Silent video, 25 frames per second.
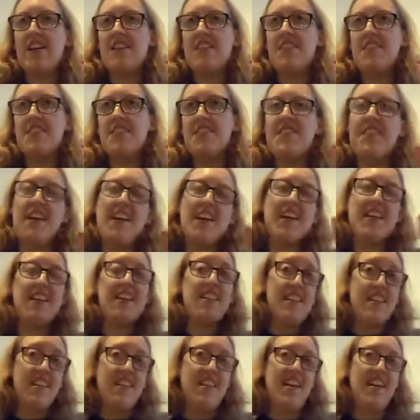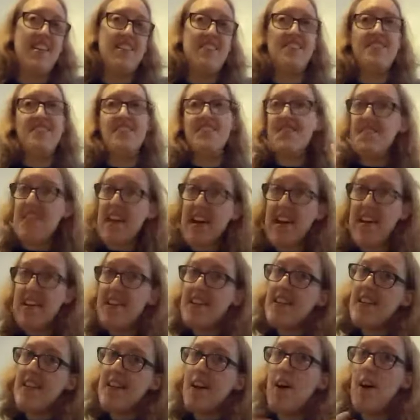second last day
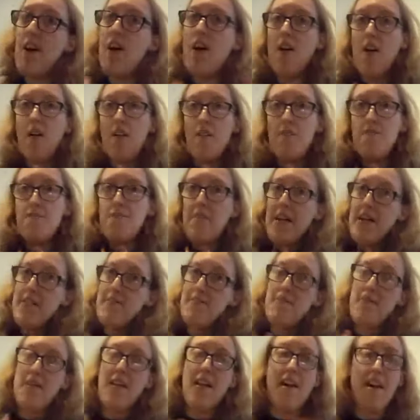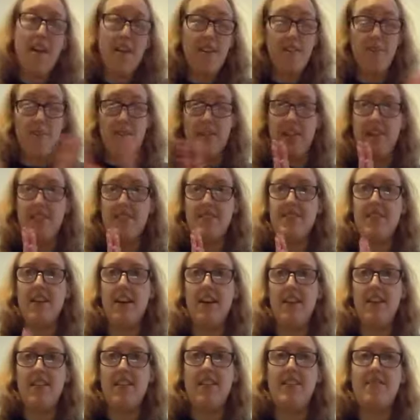of my Vlogmas.
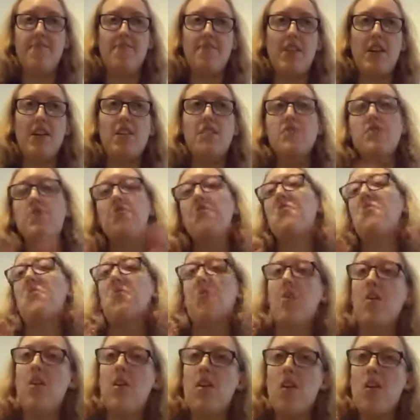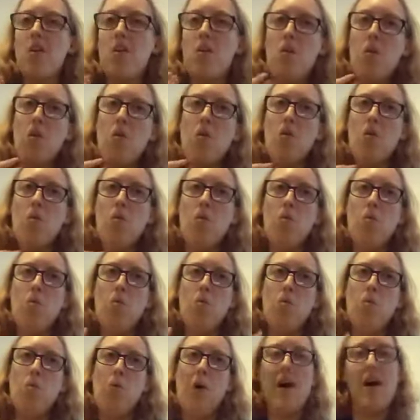I am going to
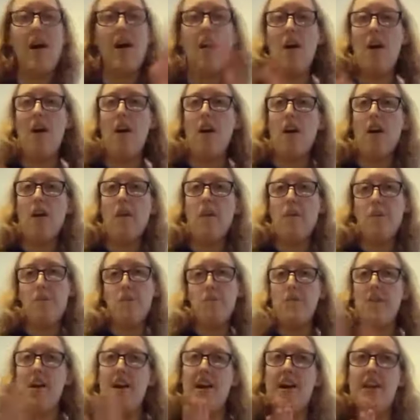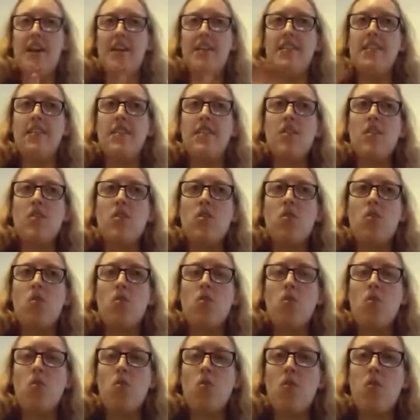wrap up my
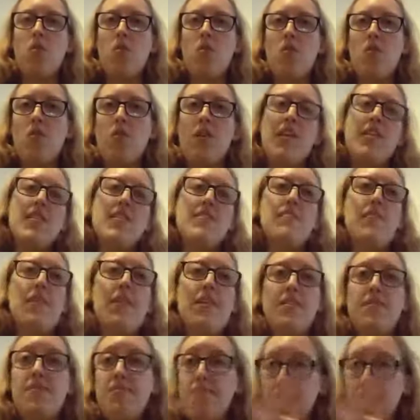Christmas